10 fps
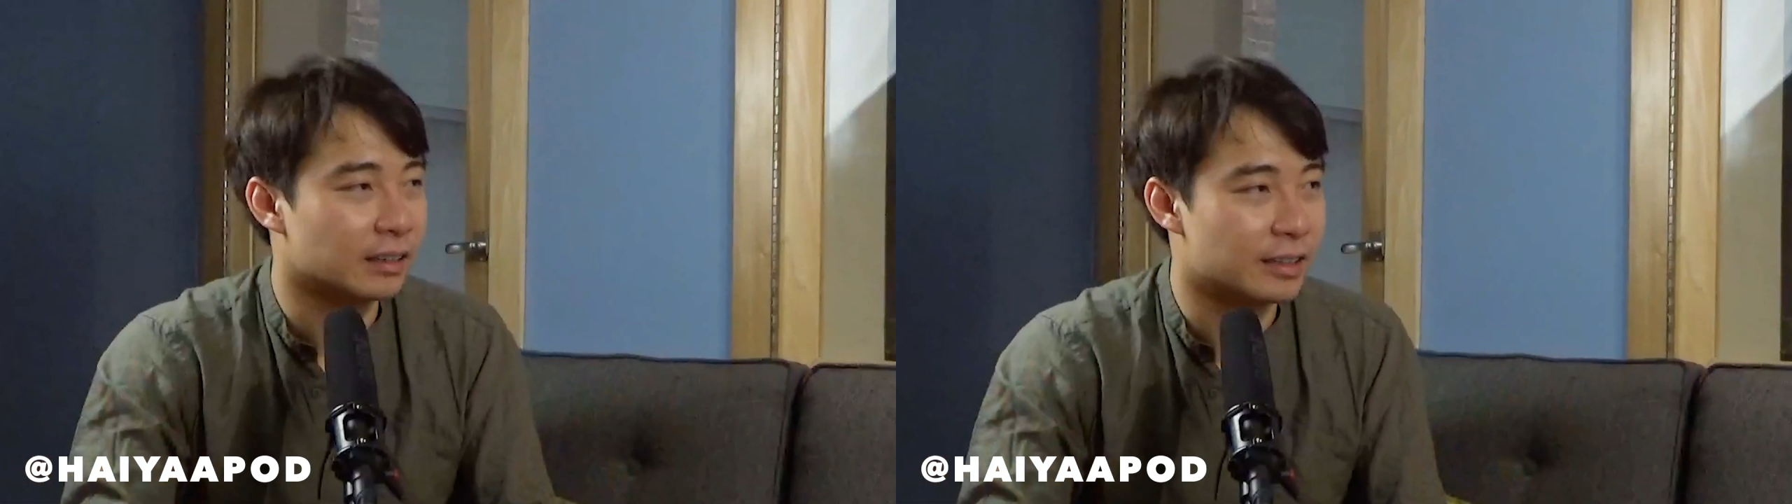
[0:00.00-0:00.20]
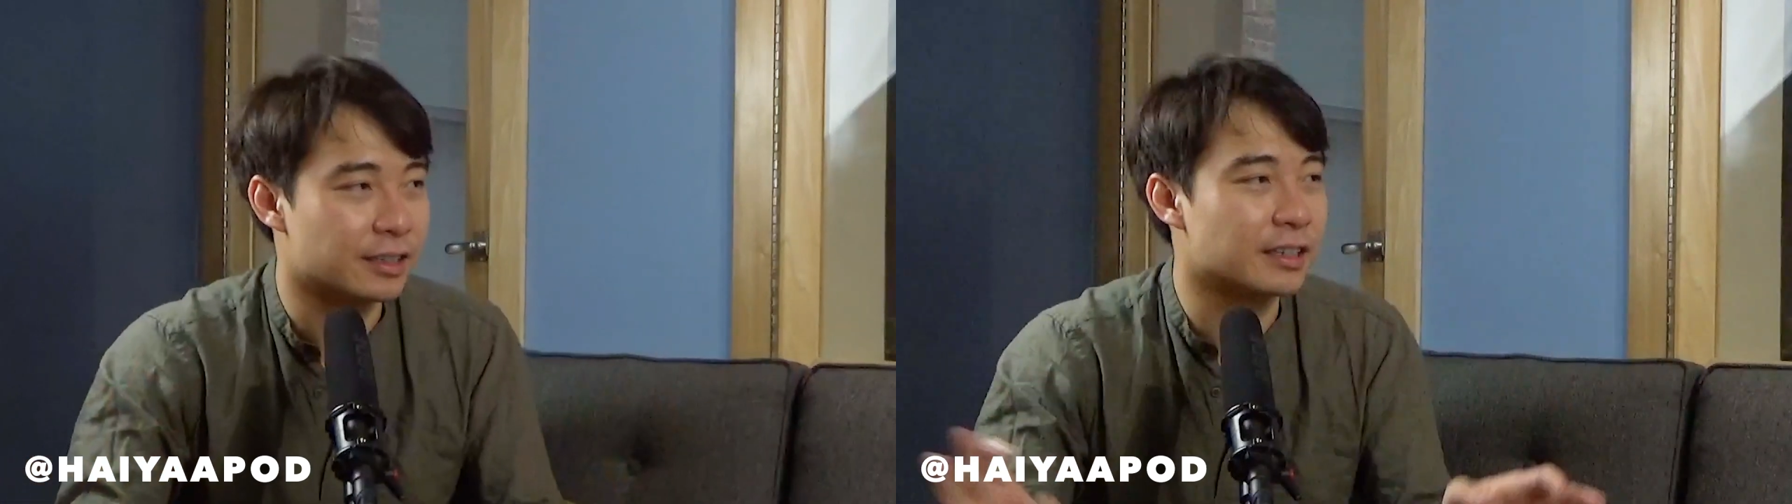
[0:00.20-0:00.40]

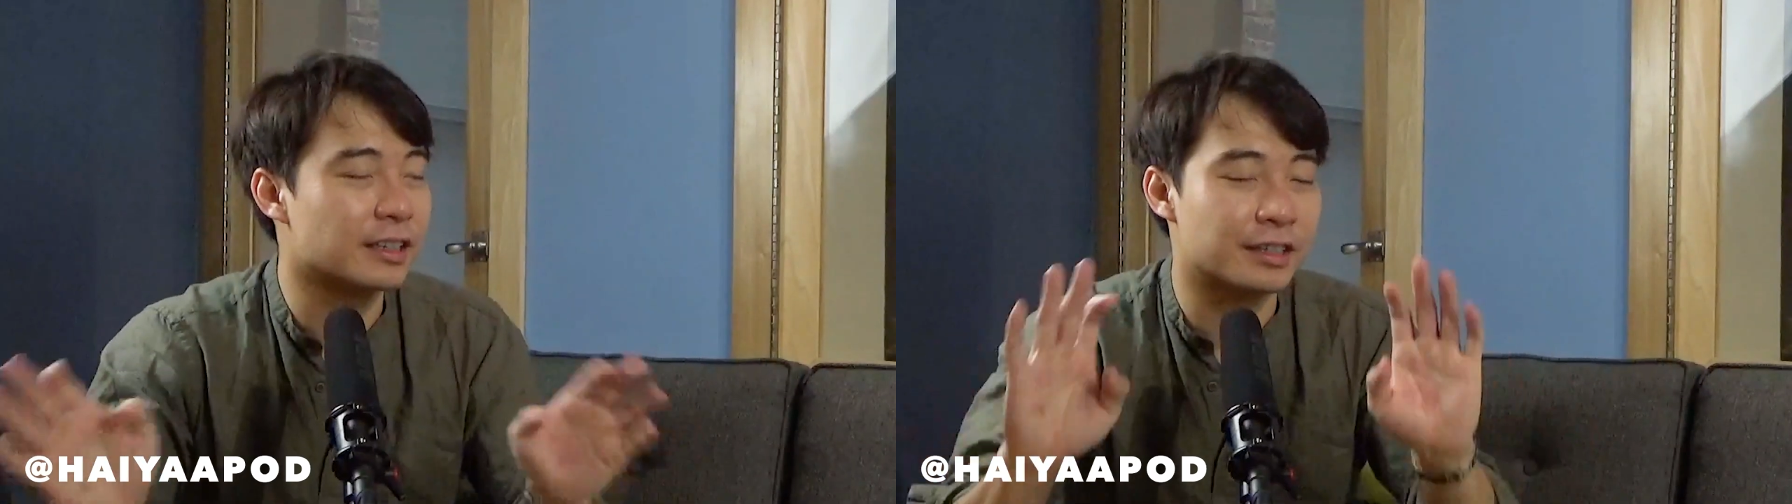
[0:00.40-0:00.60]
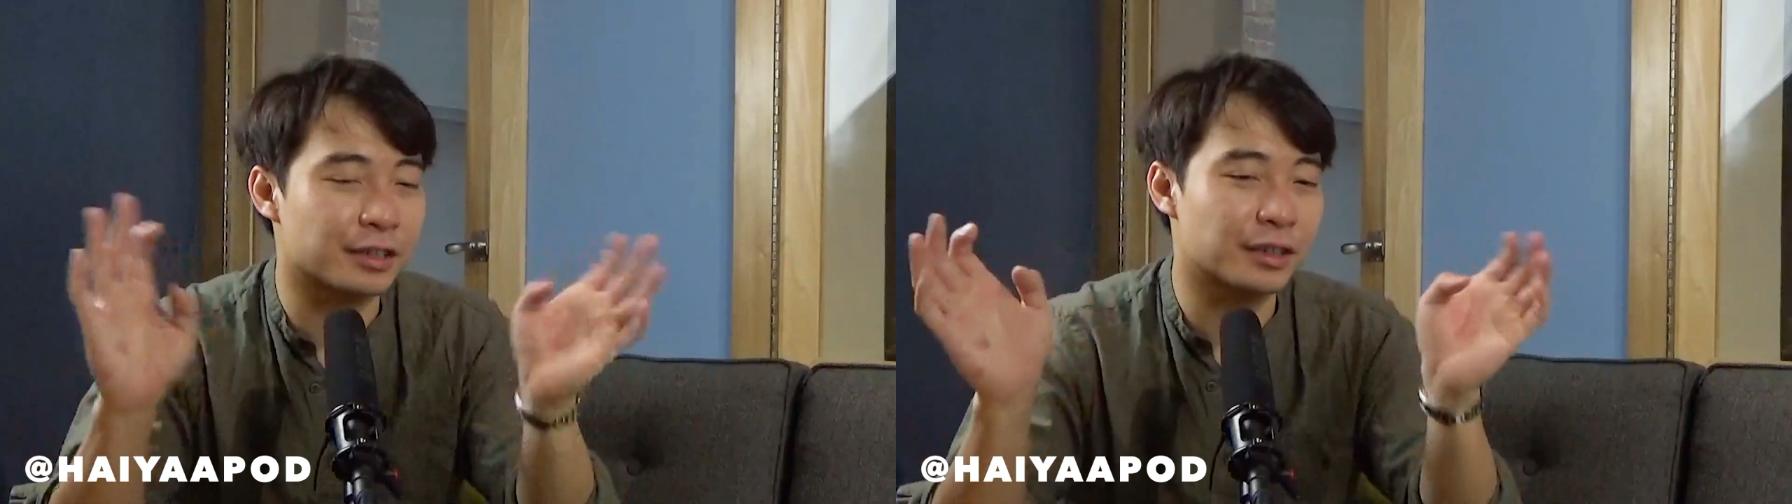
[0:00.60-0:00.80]
She
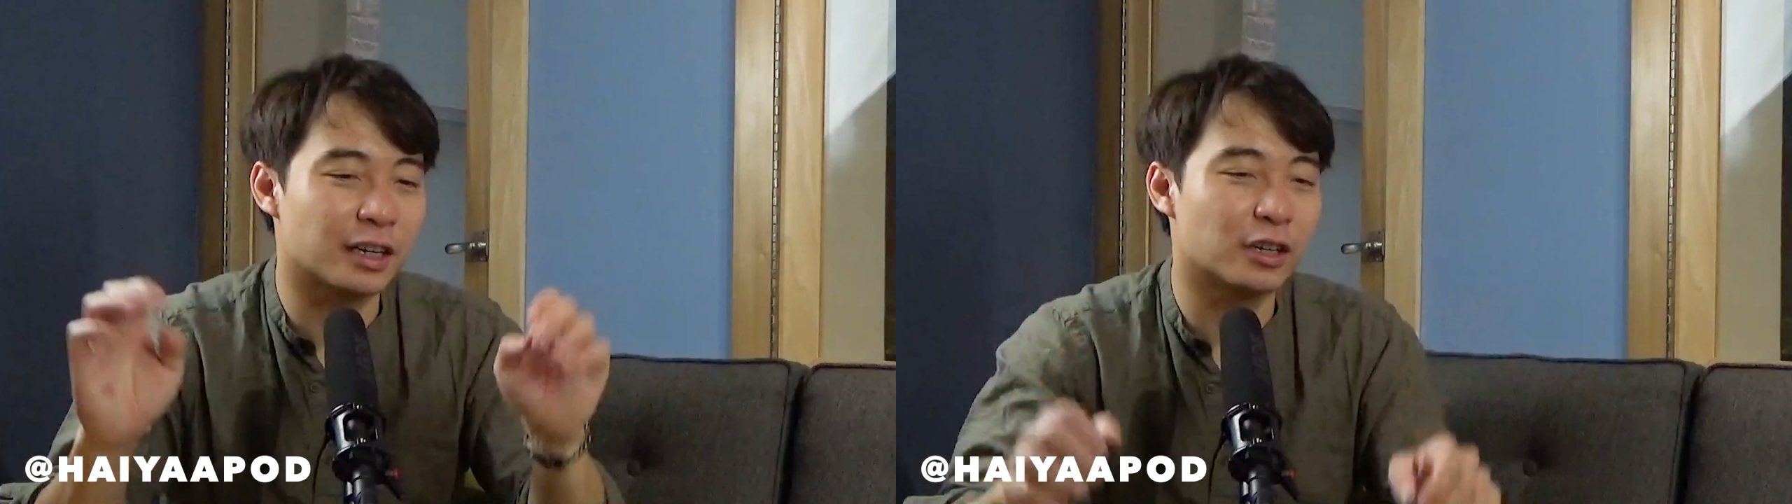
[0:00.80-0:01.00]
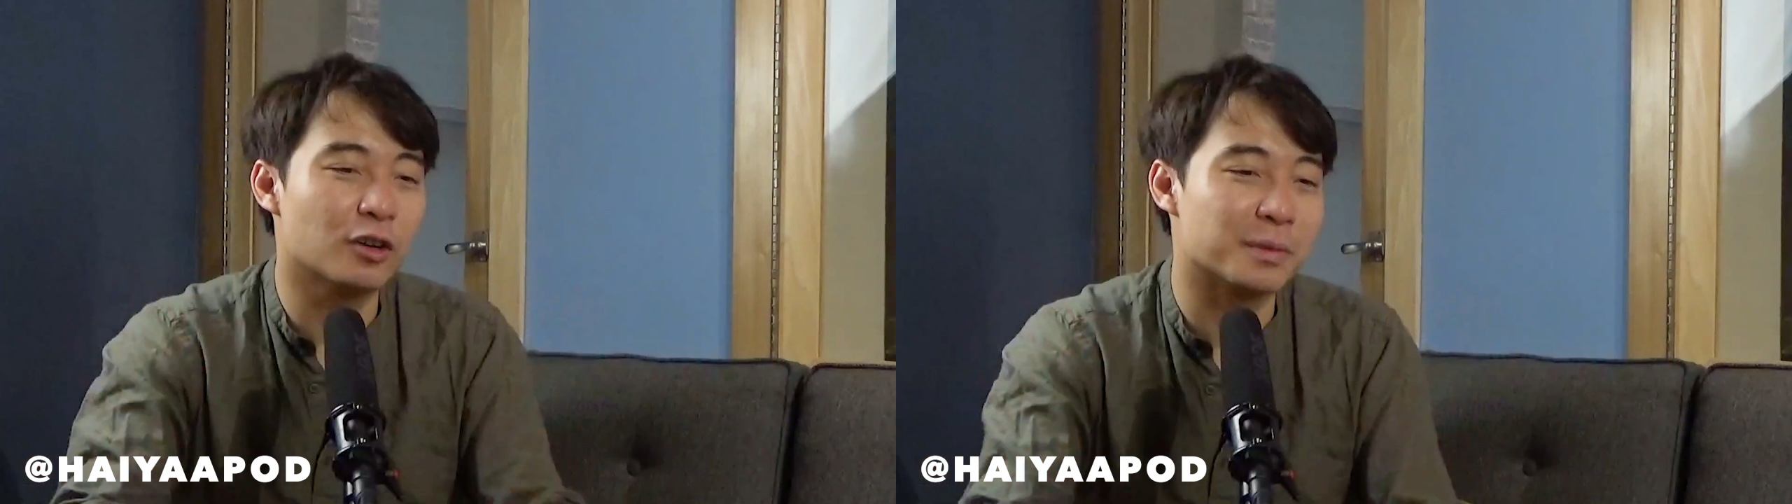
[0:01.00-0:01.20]
didn't. She
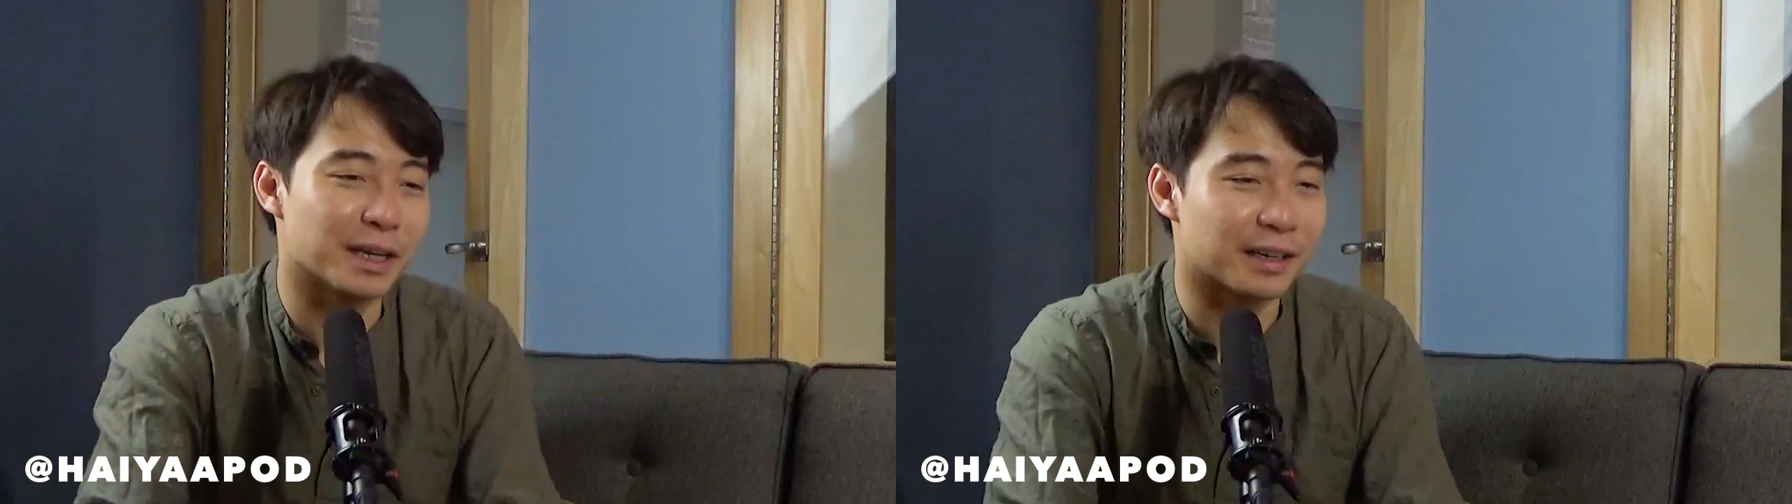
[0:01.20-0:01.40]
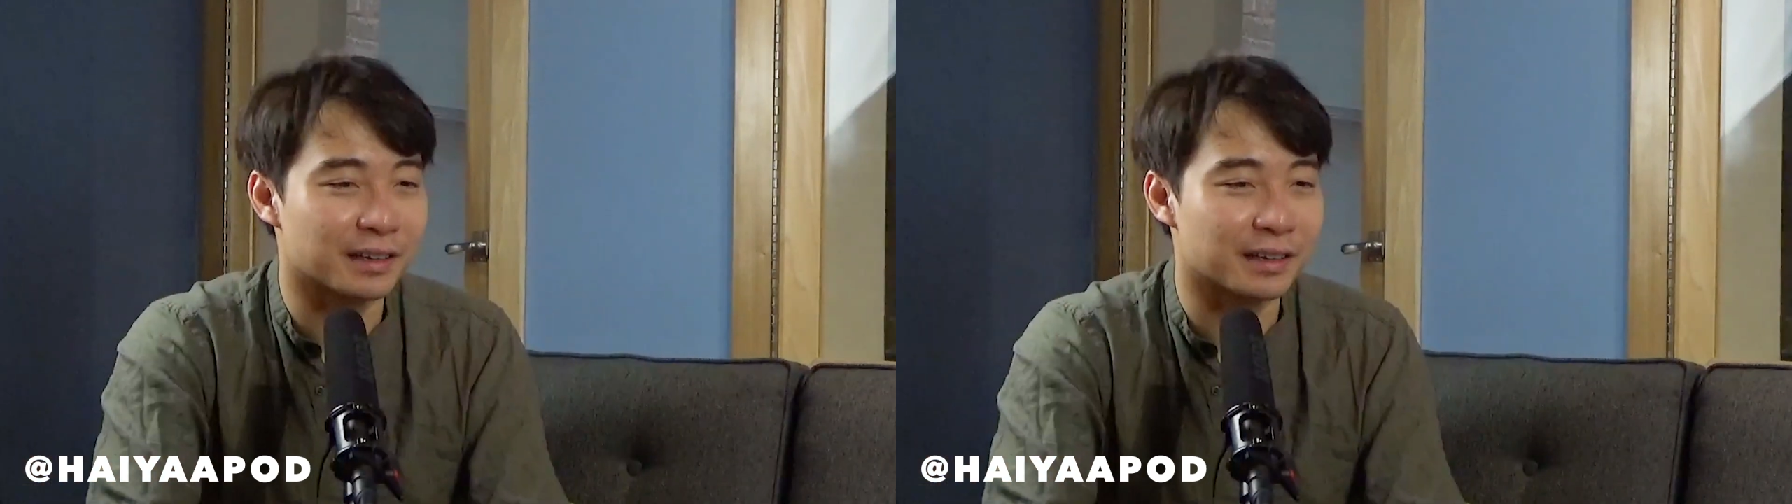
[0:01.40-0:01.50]
didn't know me yet.